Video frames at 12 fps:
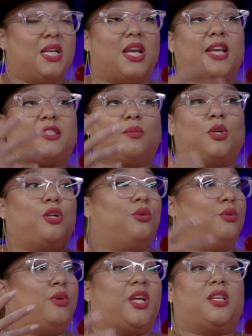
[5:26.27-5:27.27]
And someone
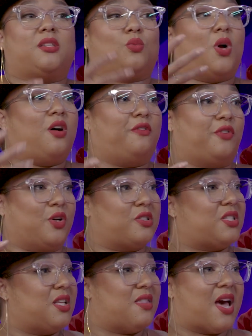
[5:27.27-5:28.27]
who is well
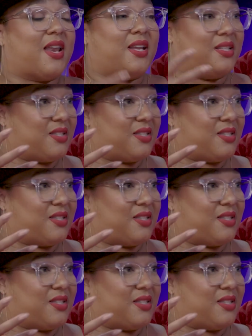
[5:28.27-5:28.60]
versed in that and